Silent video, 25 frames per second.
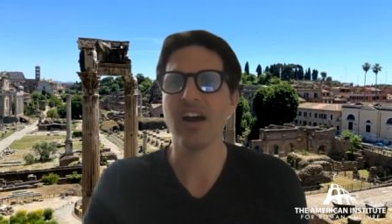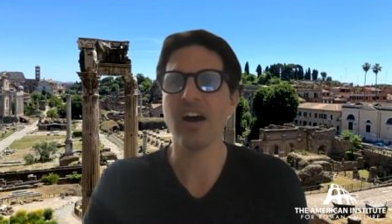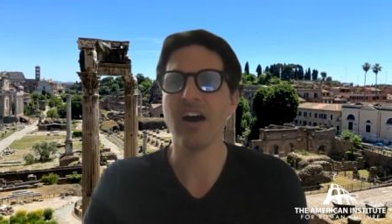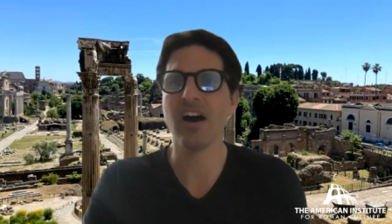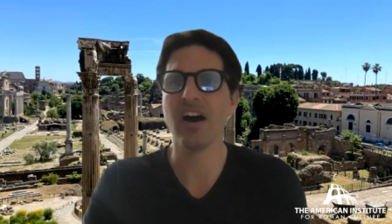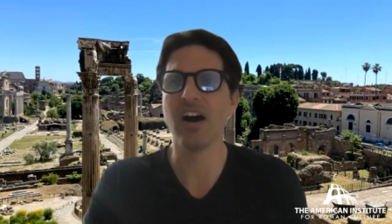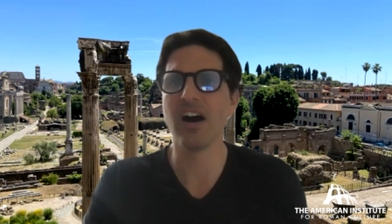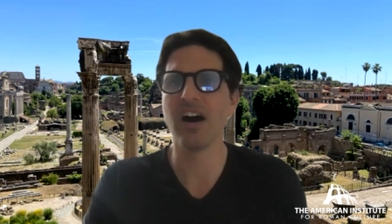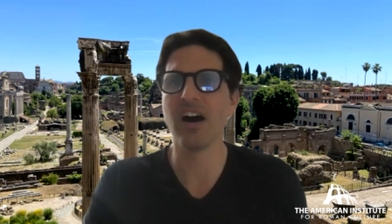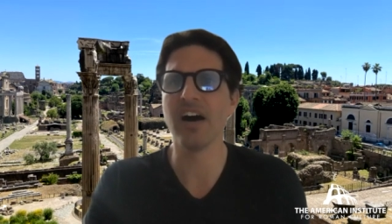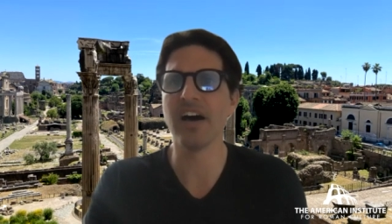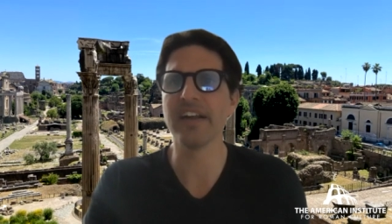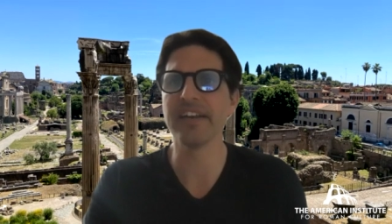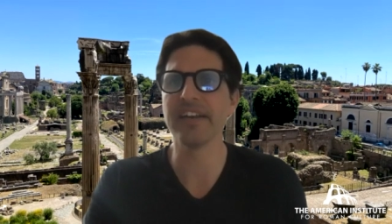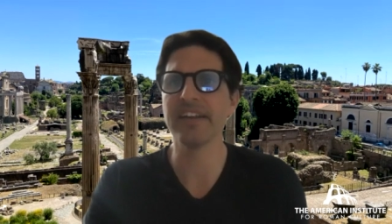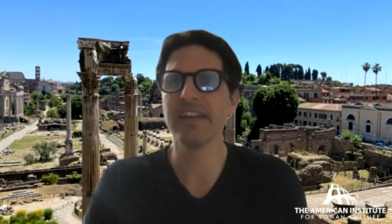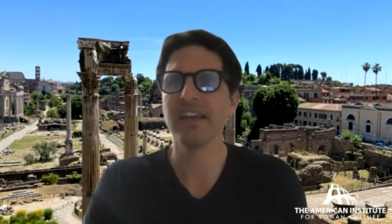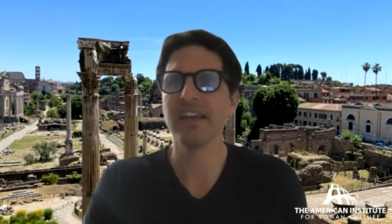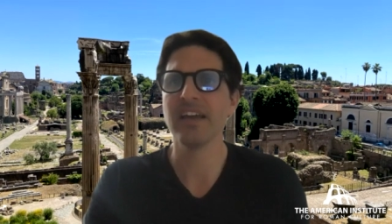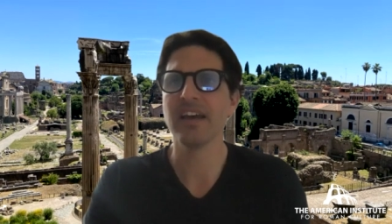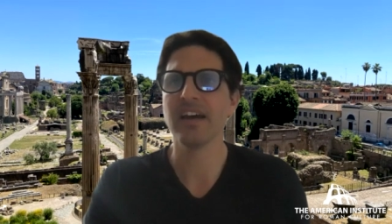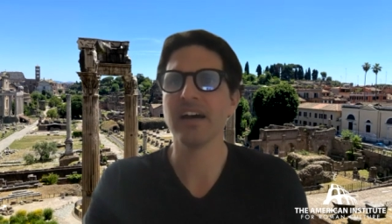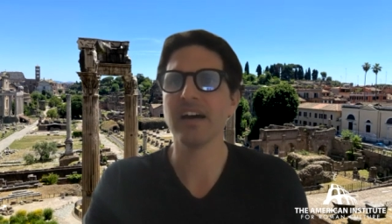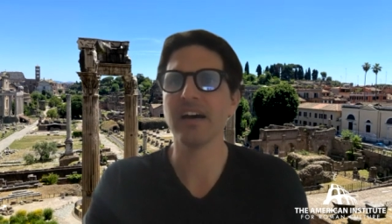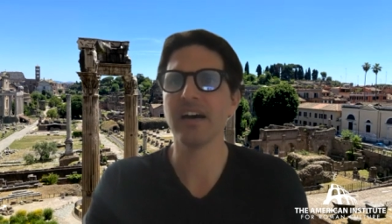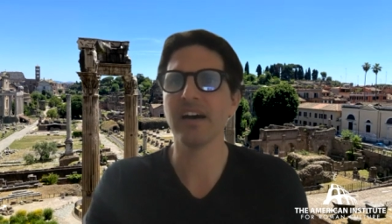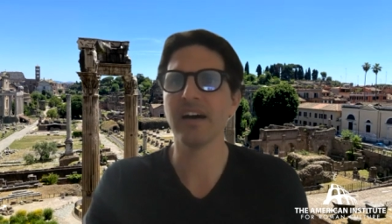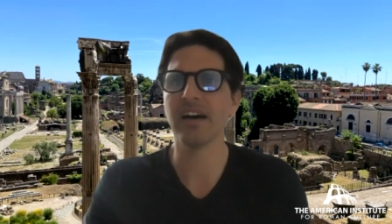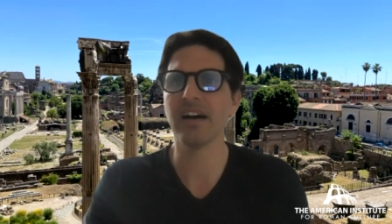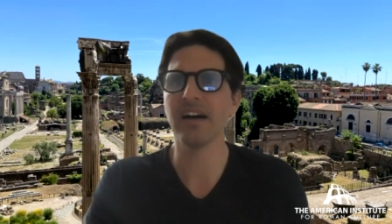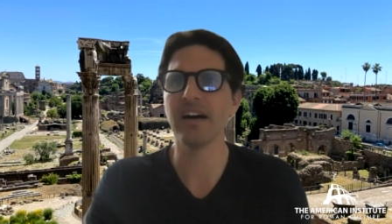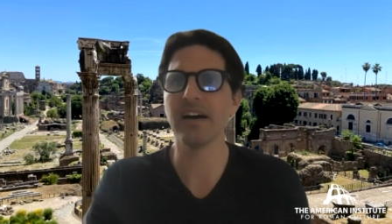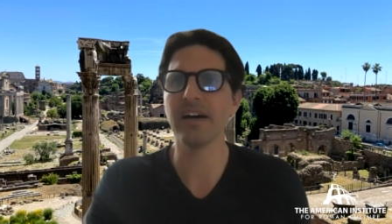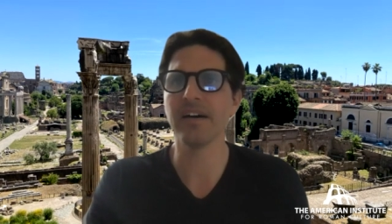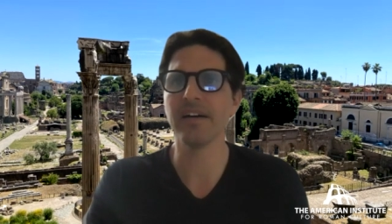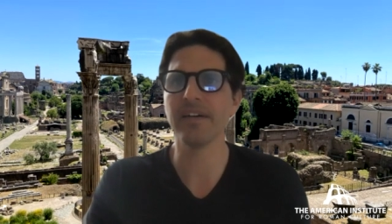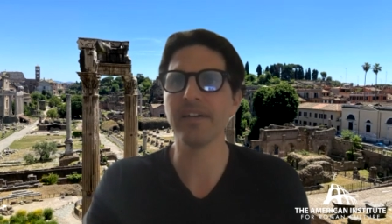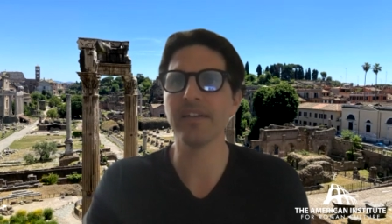on
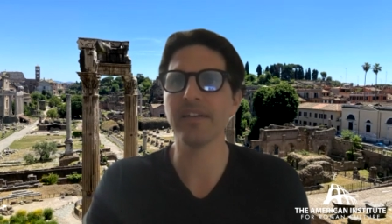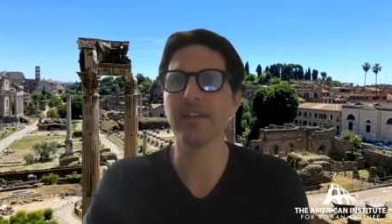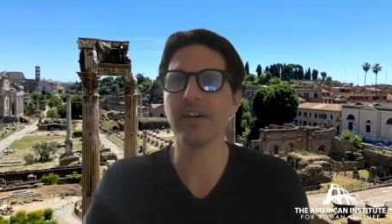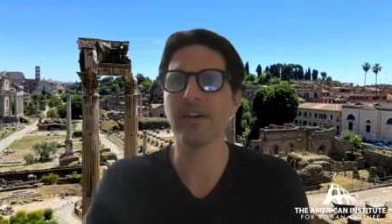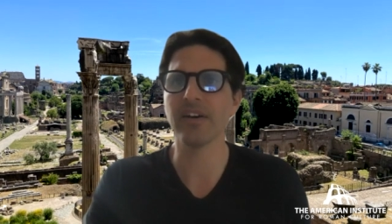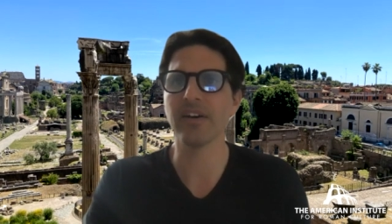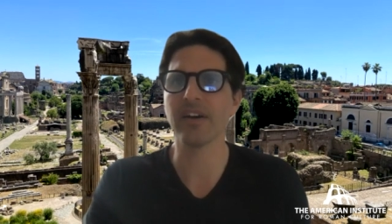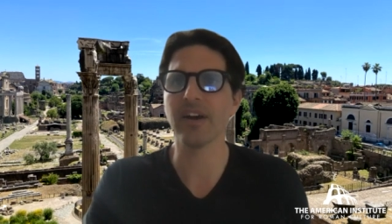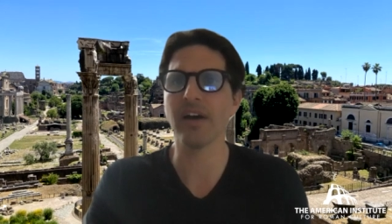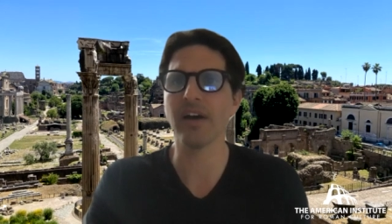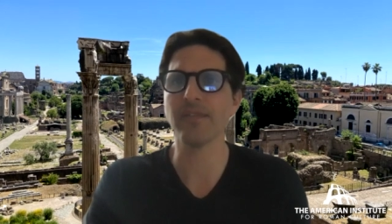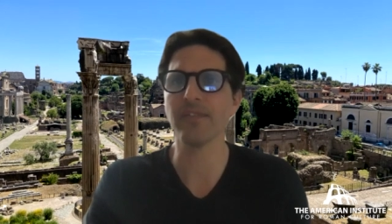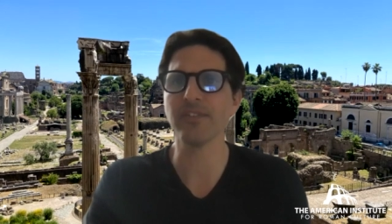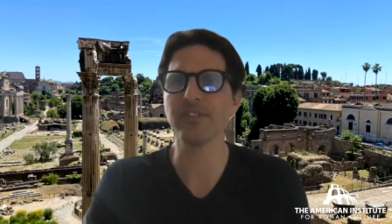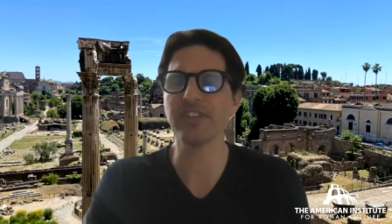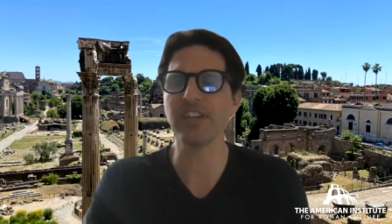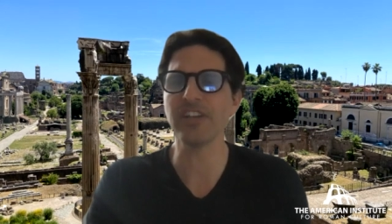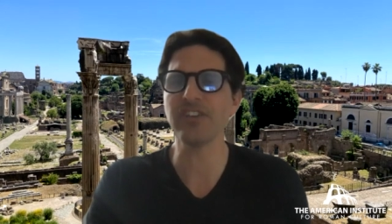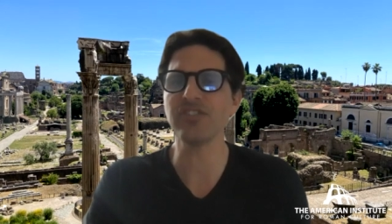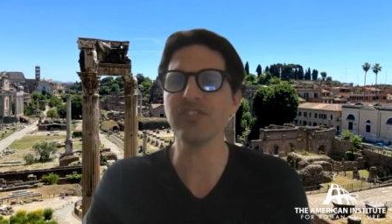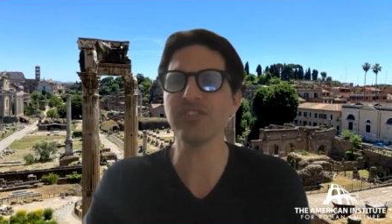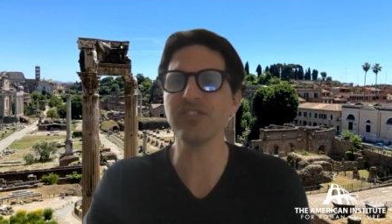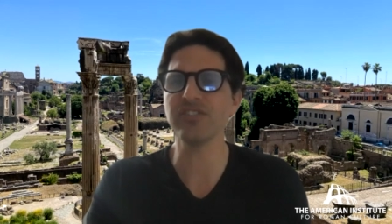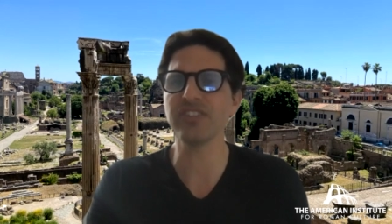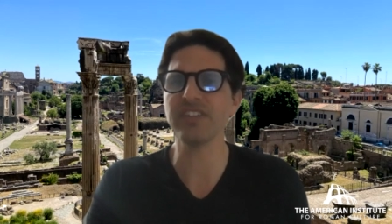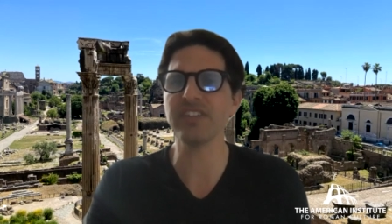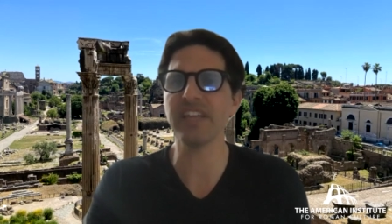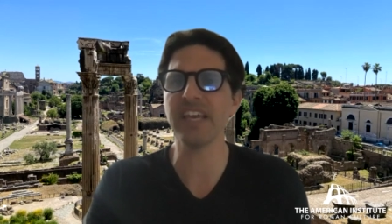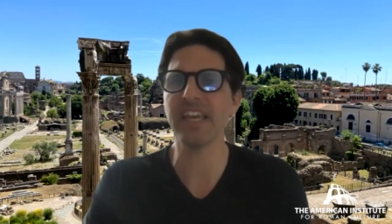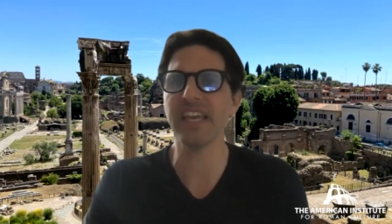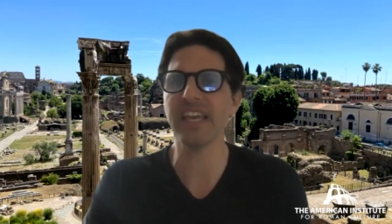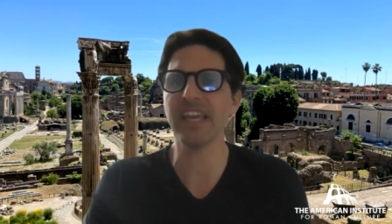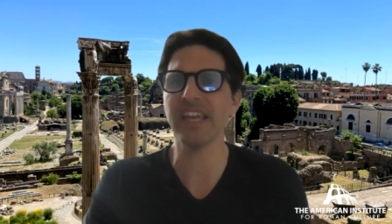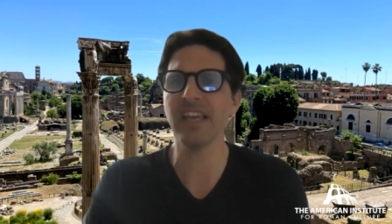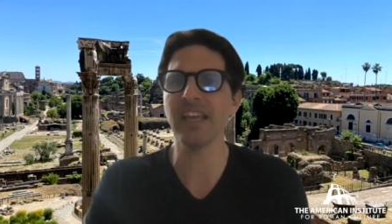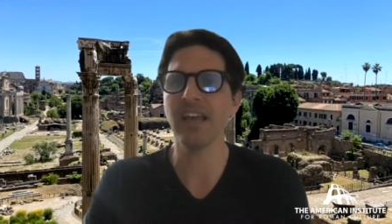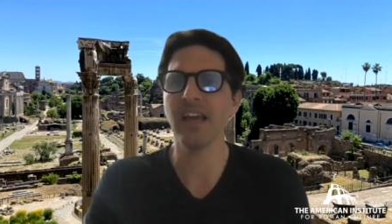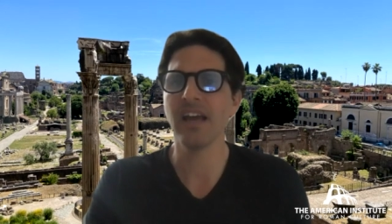our conversation
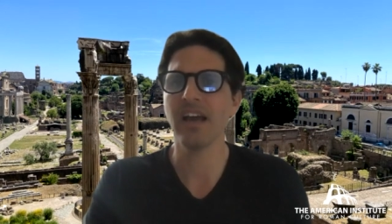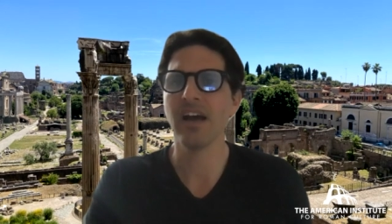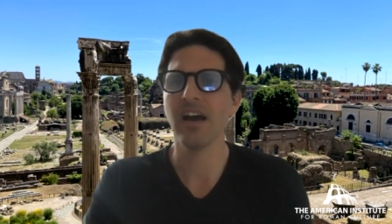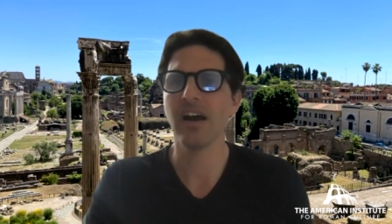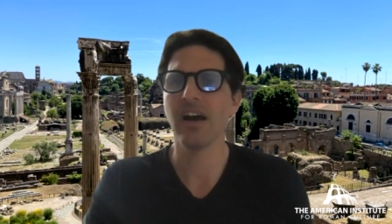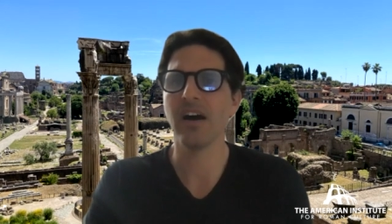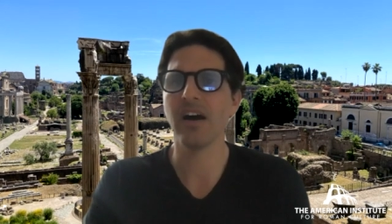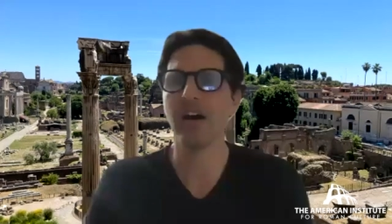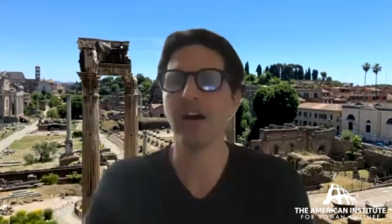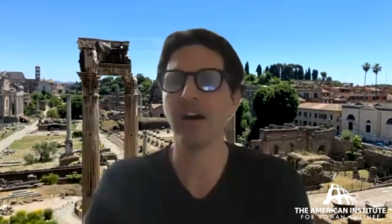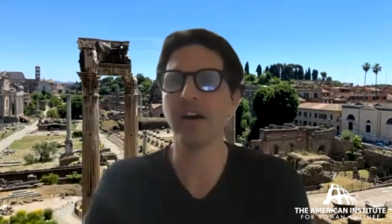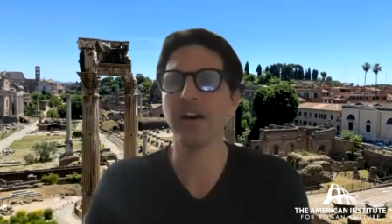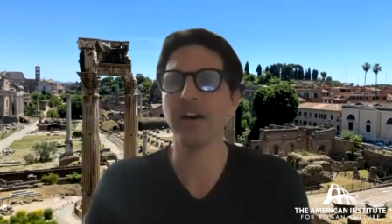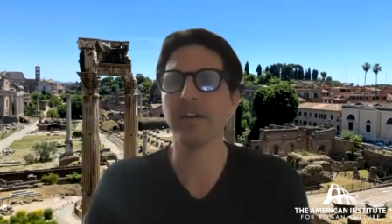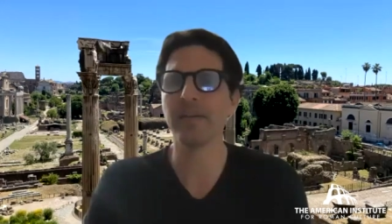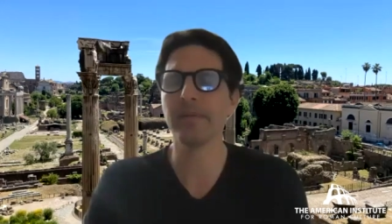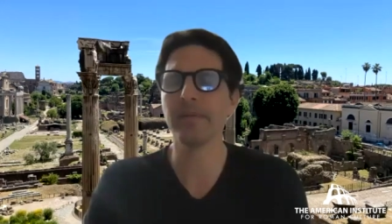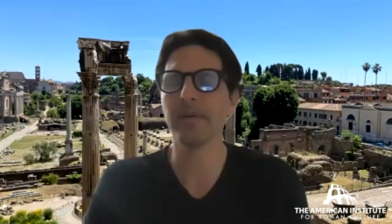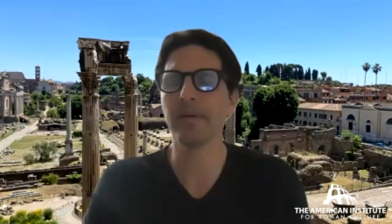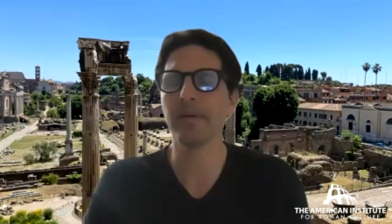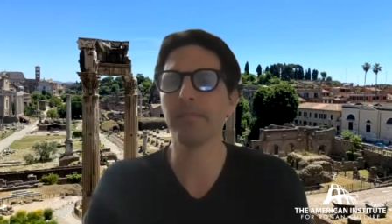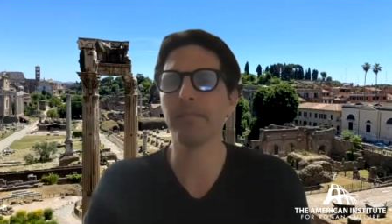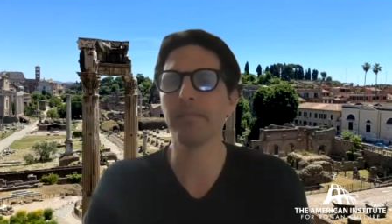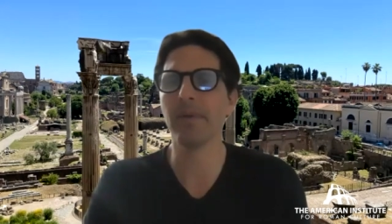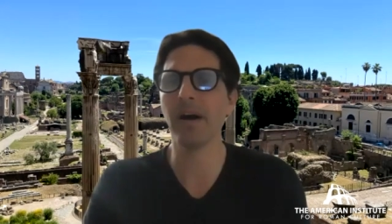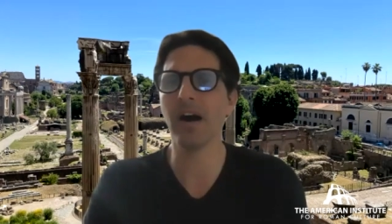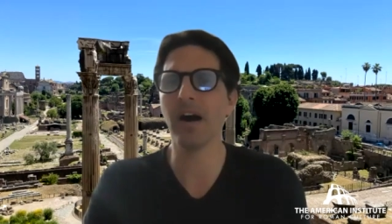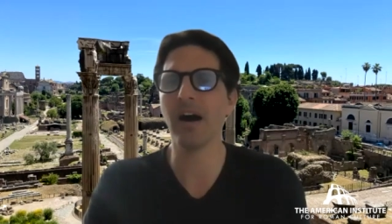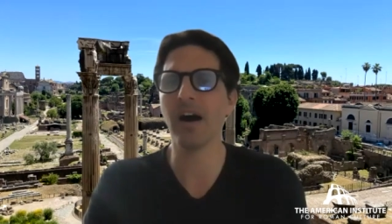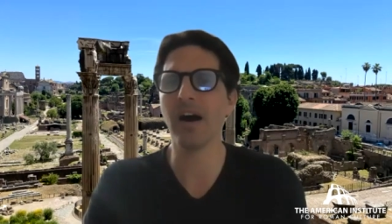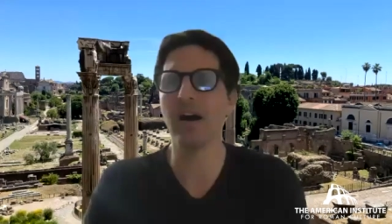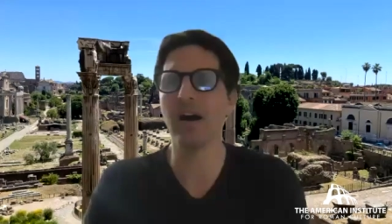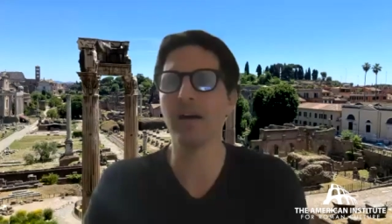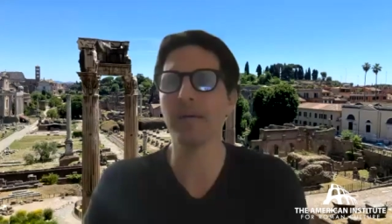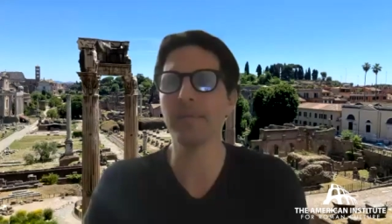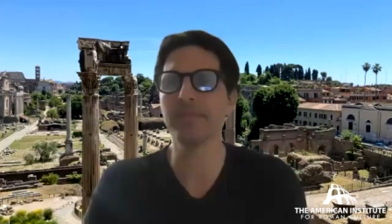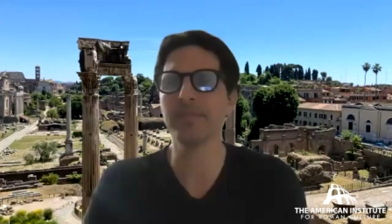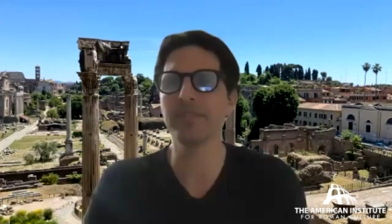today on
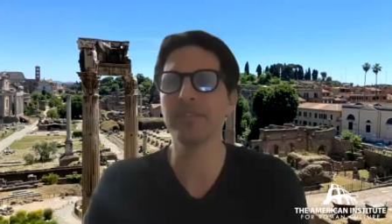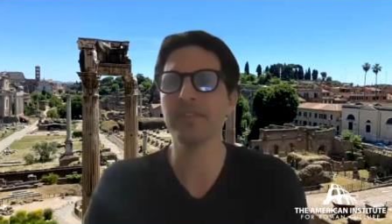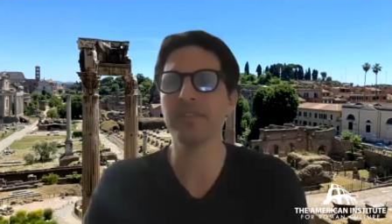mobs